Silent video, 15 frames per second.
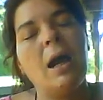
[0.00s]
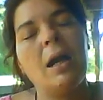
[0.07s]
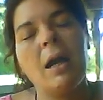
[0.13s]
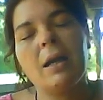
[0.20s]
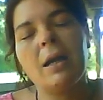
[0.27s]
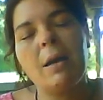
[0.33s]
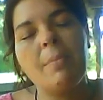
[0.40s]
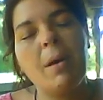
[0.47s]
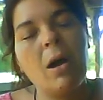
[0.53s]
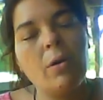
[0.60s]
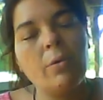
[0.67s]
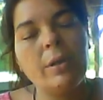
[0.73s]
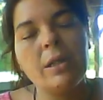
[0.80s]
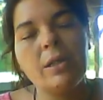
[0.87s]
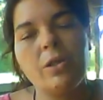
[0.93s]
I got my
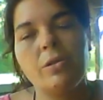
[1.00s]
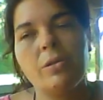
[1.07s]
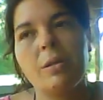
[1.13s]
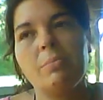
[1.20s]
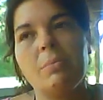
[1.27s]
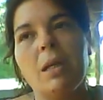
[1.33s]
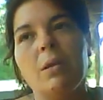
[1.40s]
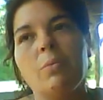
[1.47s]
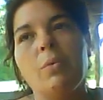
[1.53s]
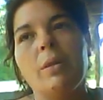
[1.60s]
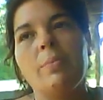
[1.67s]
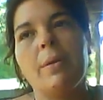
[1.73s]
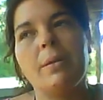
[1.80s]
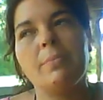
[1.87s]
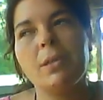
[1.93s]
own issues I'm dealing with,
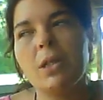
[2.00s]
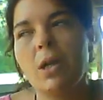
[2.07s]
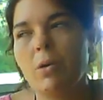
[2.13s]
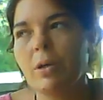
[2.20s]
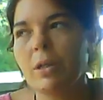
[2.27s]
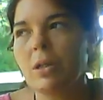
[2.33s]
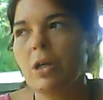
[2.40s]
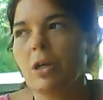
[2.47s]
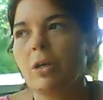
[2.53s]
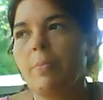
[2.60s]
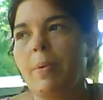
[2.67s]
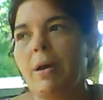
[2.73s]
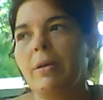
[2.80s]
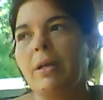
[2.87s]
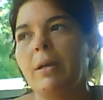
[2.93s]
but I'm so concerned
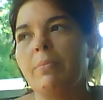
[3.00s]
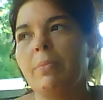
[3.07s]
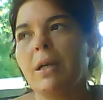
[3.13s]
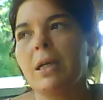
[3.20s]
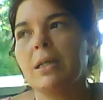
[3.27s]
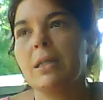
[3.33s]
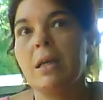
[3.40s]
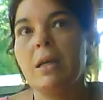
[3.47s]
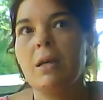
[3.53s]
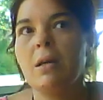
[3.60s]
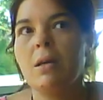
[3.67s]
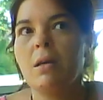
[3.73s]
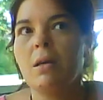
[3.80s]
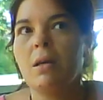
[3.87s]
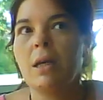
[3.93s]
about him because
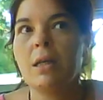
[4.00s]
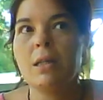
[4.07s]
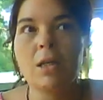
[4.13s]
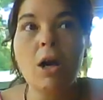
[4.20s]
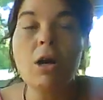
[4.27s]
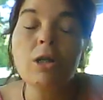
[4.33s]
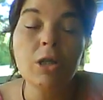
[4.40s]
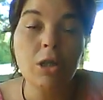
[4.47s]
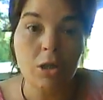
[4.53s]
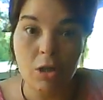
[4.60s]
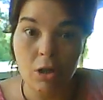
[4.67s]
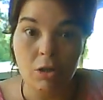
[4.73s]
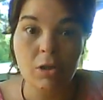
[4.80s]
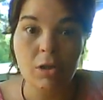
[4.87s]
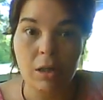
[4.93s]
his
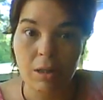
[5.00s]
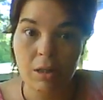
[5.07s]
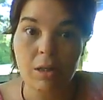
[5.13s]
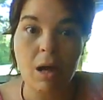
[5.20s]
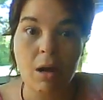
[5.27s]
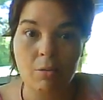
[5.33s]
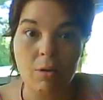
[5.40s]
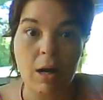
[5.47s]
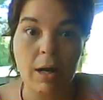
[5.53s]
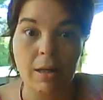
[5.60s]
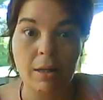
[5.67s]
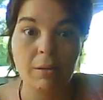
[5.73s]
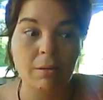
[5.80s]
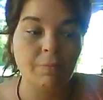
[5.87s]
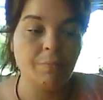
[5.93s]
constitution is not
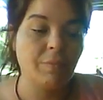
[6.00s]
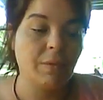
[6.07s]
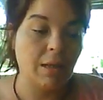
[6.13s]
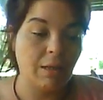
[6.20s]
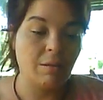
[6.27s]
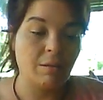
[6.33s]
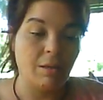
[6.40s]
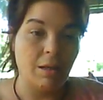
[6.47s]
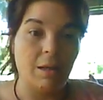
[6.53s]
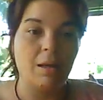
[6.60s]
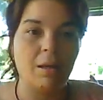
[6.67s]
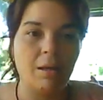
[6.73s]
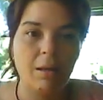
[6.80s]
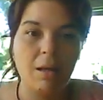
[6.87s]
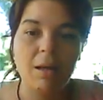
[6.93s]
right.
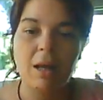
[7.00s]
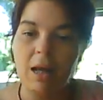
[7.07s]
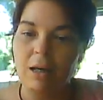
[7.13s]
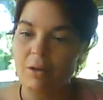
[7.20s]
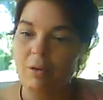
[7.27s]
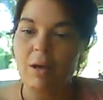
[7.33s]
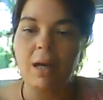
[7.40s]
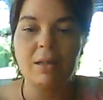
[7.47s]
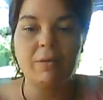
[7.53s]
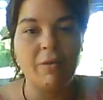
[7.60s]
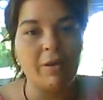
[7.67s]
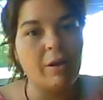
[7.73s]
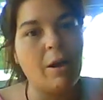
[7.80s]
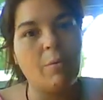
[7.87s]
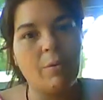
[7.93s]
And you guys
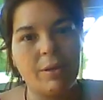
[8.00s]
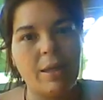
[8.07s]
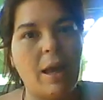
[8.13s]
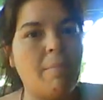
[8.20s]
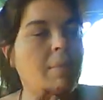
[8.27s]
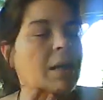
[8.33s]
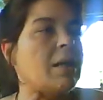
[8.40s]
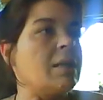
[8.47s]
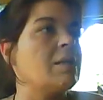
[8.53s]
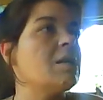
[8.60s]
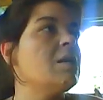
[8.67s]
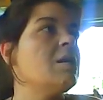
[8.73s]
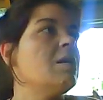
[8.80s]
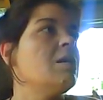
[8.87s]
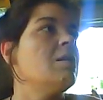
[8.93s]
figure out what that means.
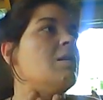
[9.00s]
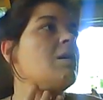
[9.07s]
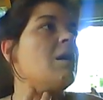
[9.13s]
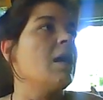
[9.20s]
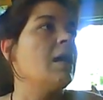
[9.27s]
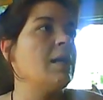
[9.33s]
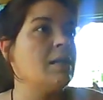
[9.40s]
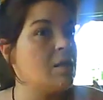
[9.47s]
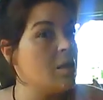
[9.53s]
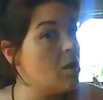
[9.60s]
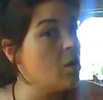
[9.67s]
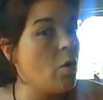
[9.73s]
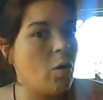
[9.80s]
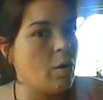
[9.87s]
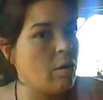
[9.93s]
And he's
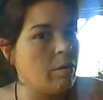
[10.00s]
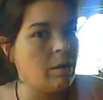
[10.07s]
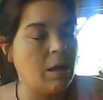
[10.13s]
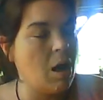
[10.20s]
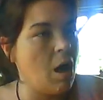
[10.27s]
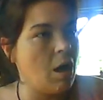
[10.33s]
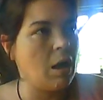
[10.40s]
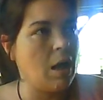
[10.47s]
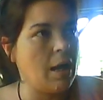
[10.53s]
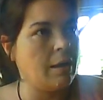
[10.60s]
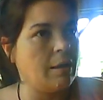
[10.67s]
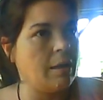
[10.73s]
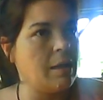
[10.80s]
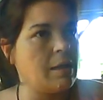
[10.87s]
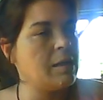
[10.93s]
not like
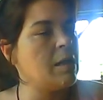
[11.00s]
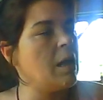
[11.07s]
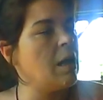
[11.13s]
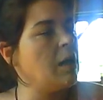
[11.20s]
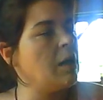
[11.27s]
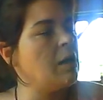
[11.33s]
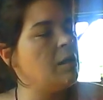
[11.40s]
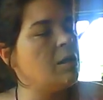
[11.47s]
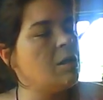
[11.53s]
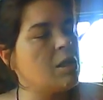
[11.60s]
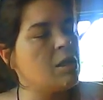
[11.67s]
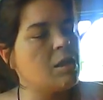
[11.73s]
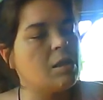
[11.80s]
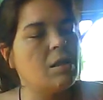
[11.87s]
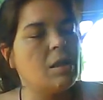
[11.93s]
this, and he's
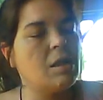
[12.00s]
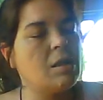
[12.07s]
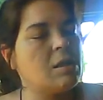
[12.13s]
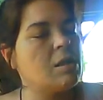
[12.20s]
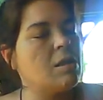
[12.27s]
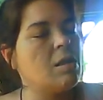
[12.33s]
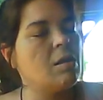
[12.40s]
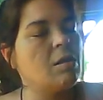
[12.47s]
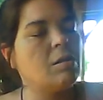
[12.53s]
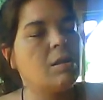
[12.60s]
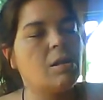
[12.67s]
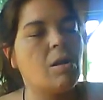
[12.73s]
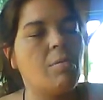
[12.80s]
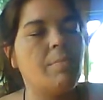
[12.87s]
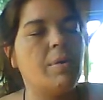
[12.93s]
just, it's
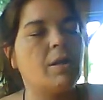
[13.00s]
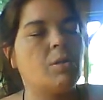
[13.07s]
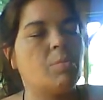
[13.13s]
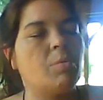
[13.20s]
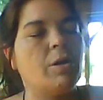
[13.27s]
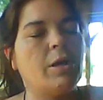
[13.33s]
so miserable.